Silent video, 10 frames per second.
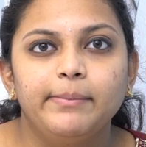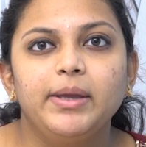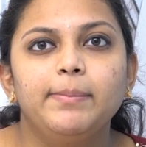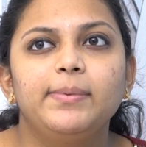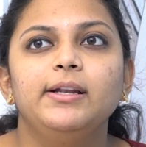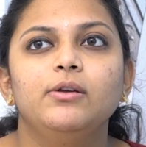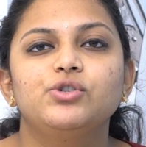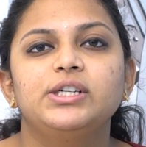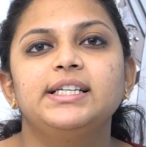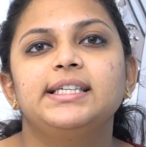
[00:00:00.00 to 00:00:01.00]
People
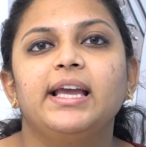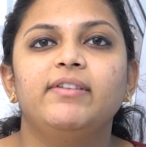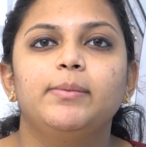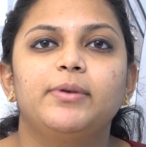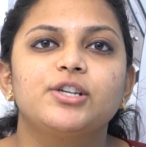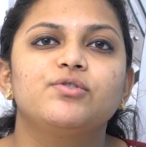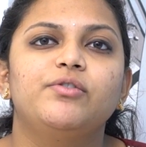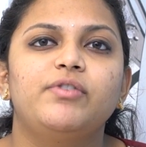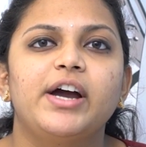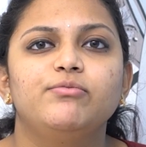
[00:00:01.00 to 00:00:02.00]
usually say we brush
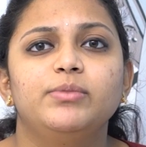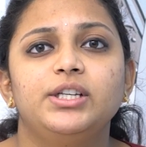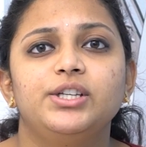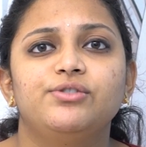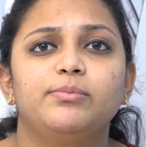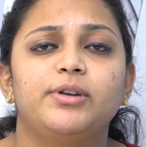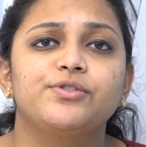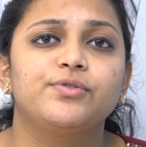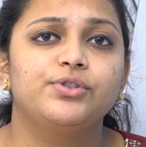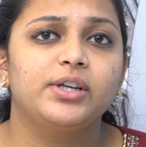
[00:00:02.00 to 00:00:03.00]
for 5 minutes, we
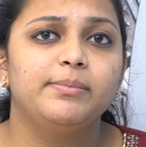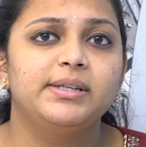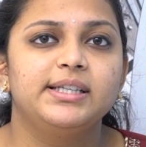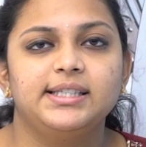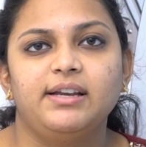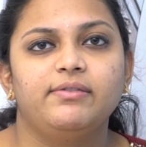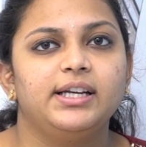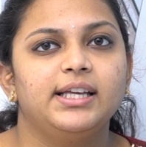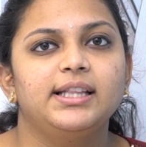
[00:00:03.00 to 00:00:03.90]
brush for 3 minutes every day.